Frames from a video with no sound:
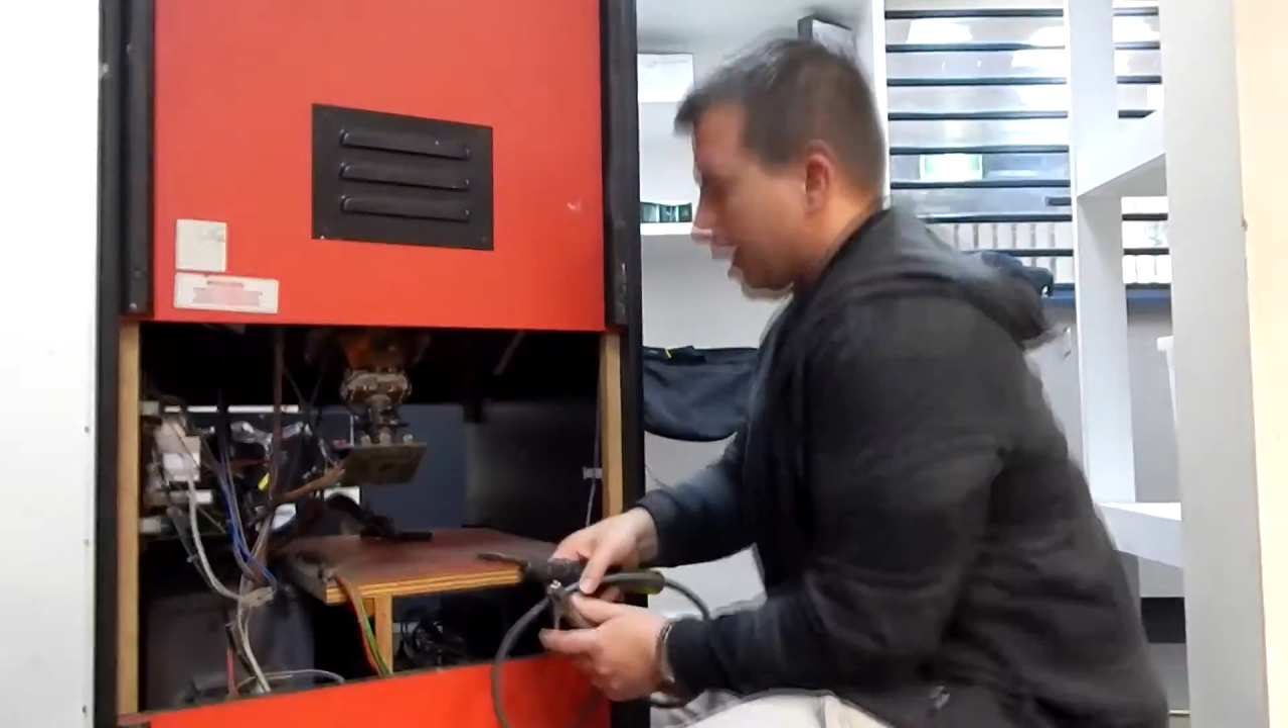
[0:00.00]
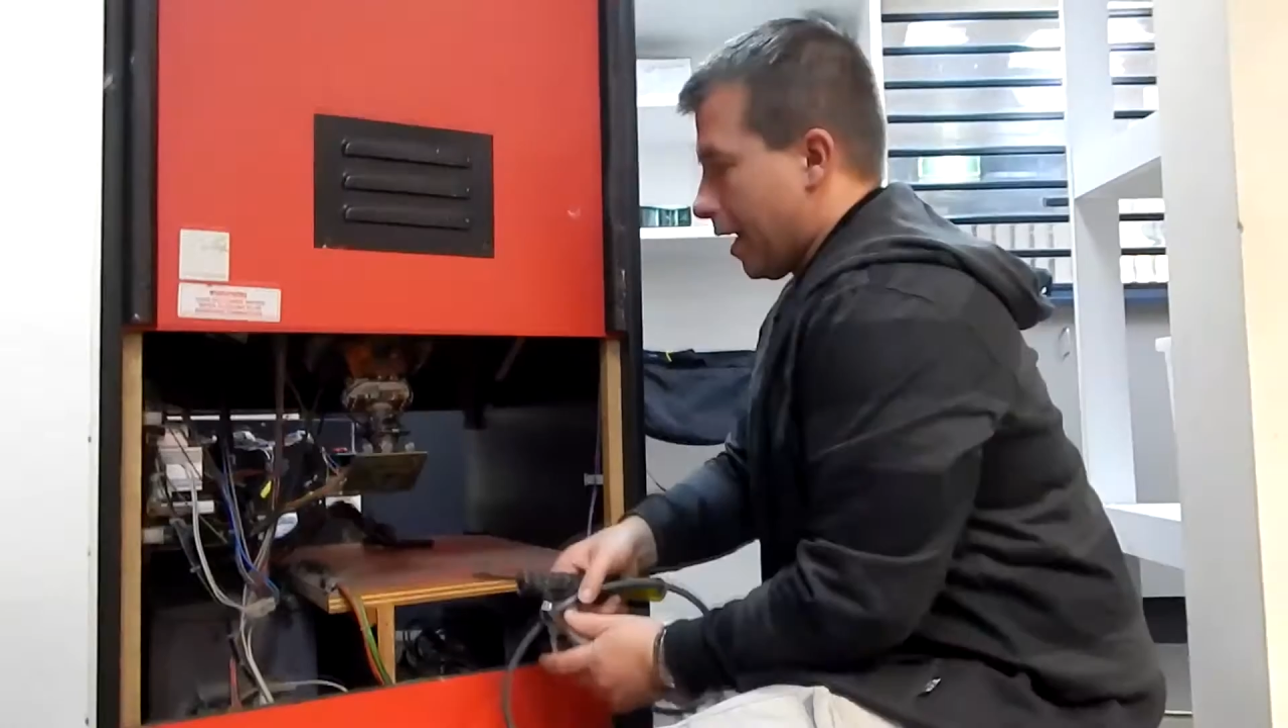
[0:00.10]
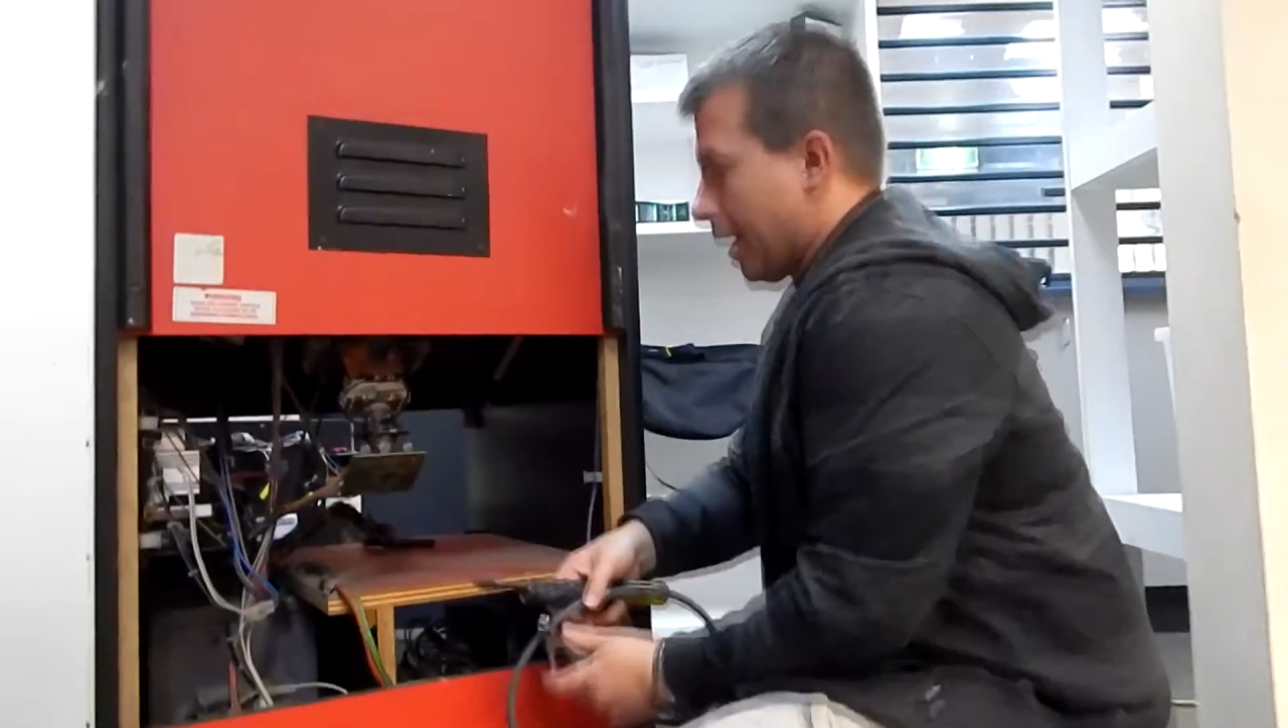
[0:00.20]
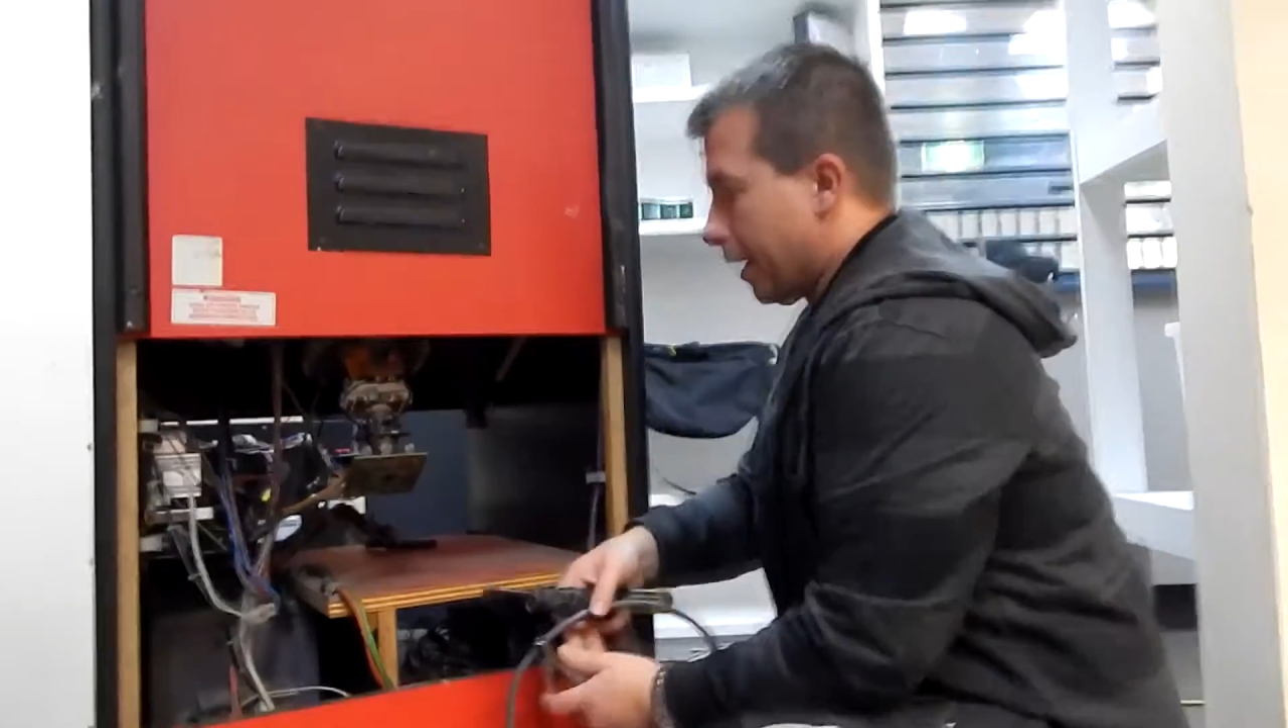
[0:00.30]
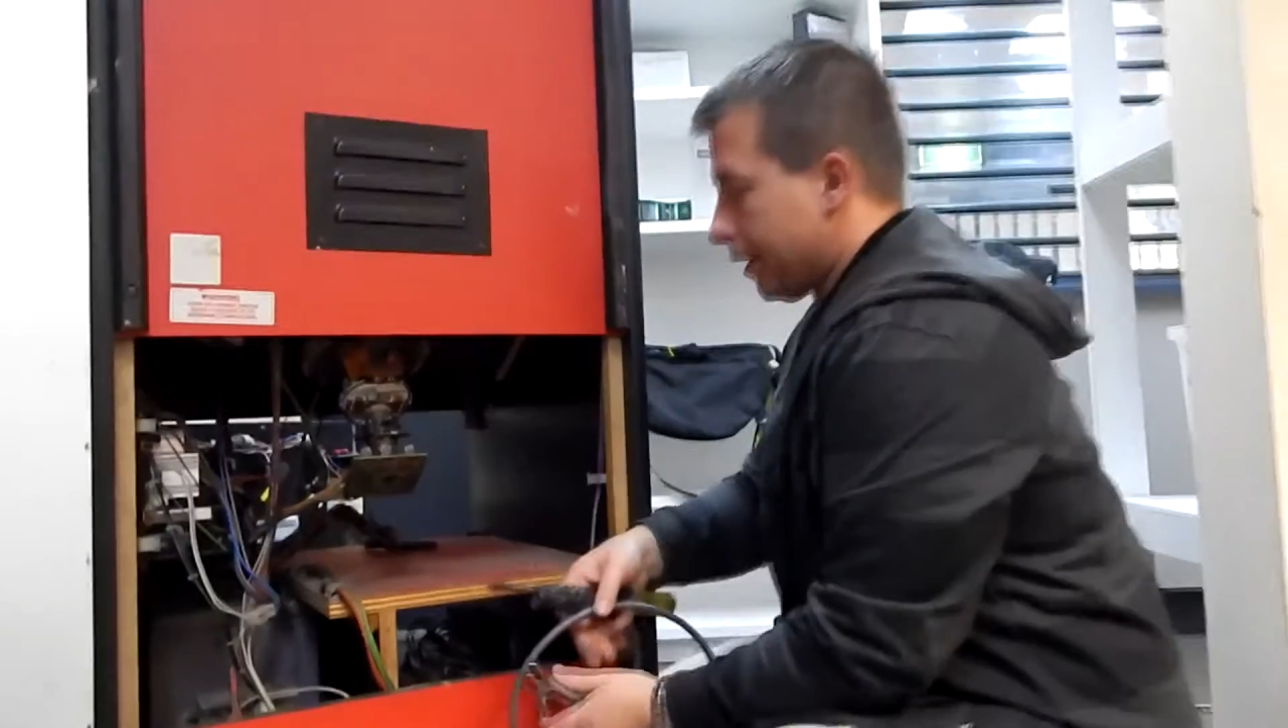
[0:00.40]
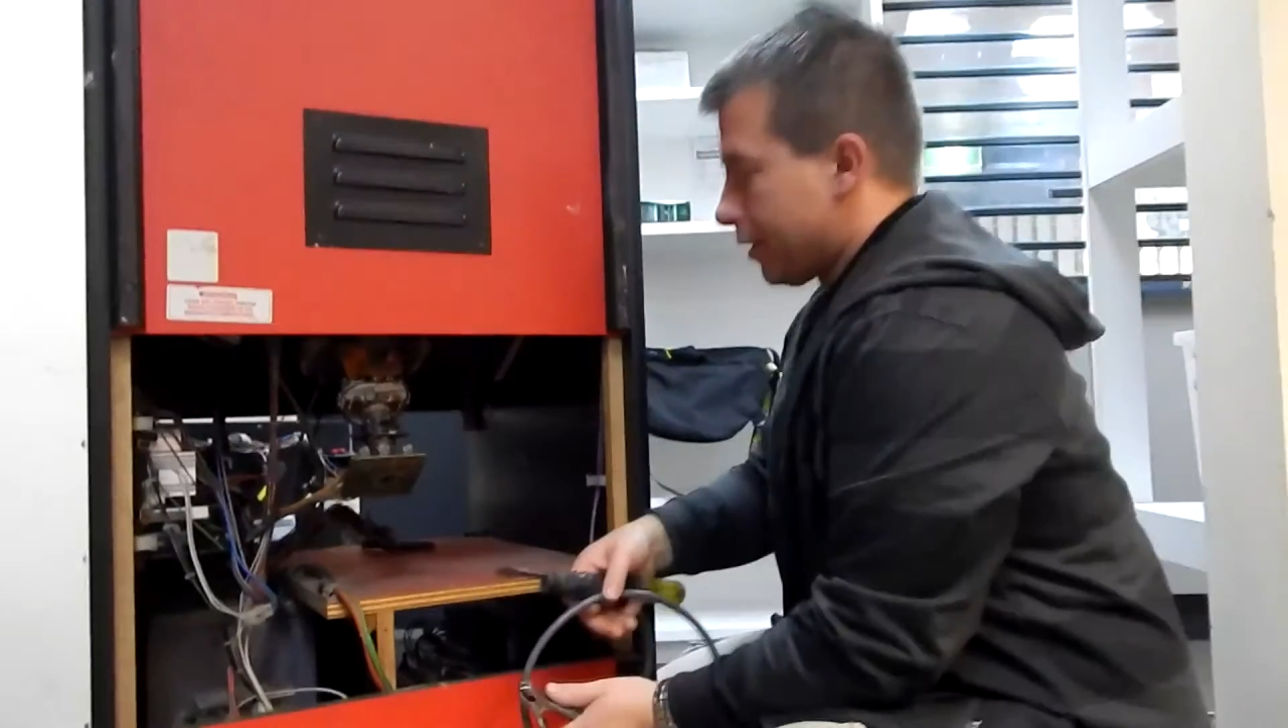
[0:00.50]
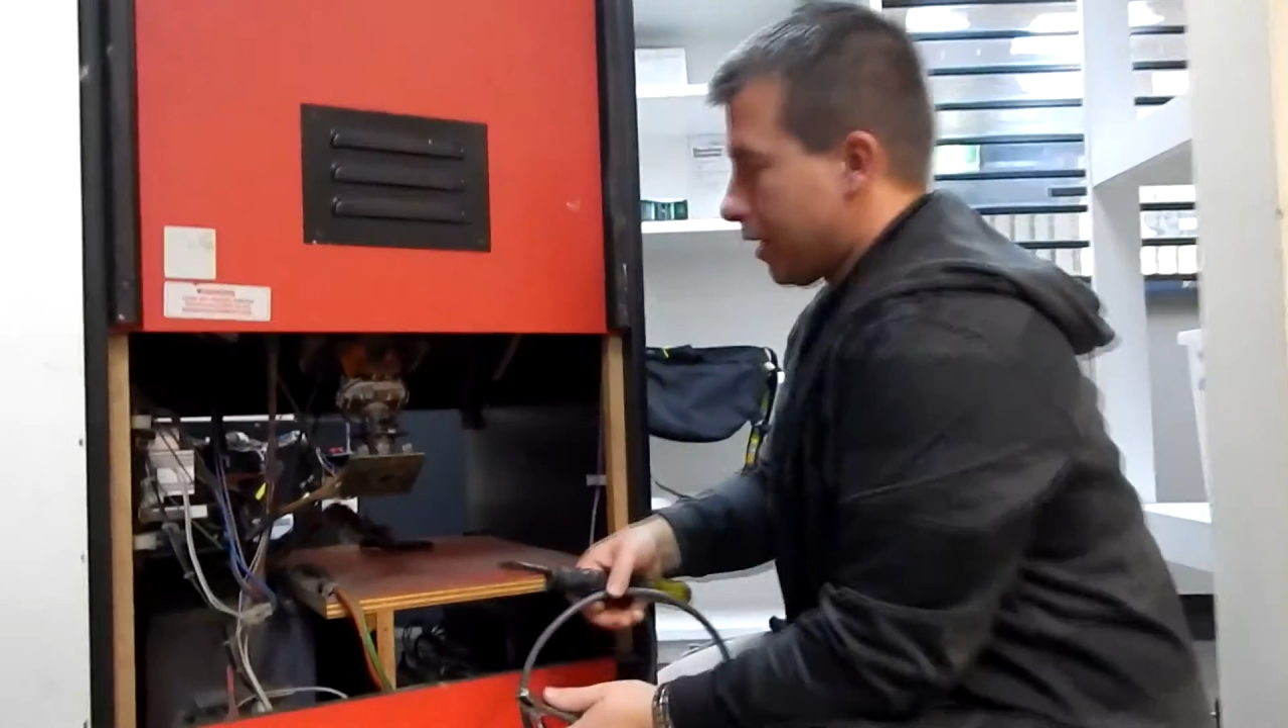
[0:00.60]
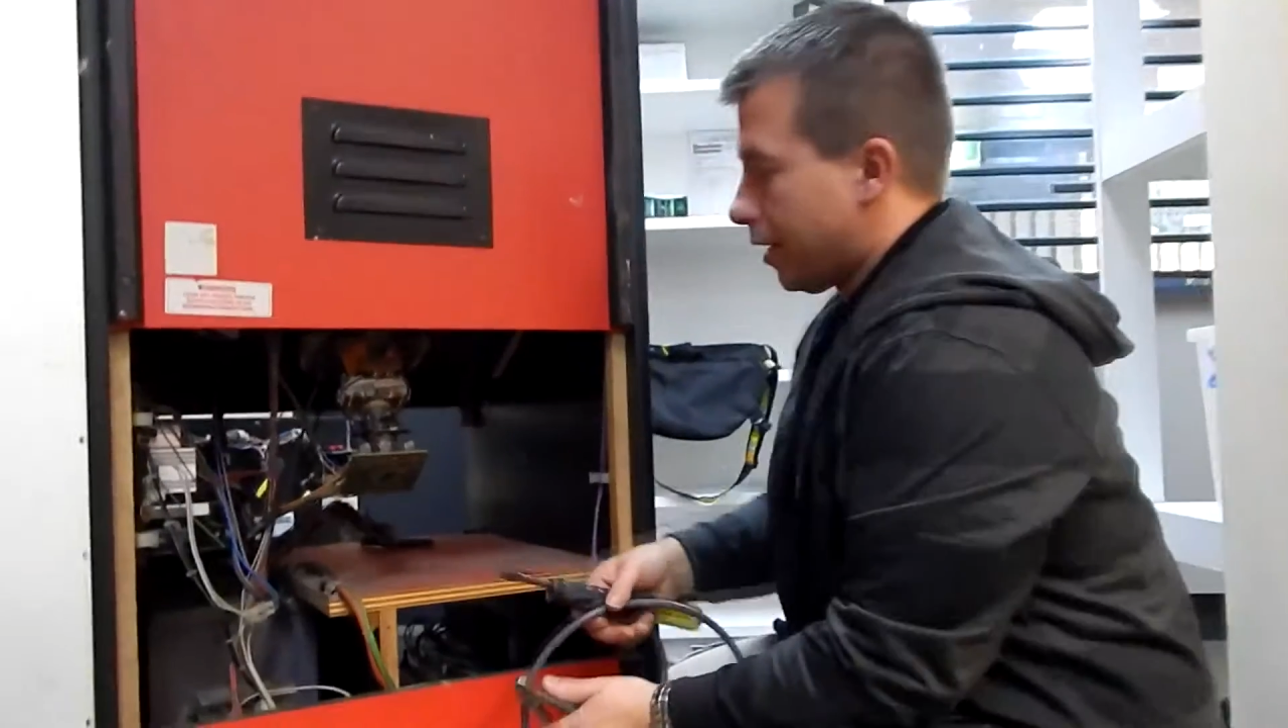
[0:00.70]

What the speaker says: and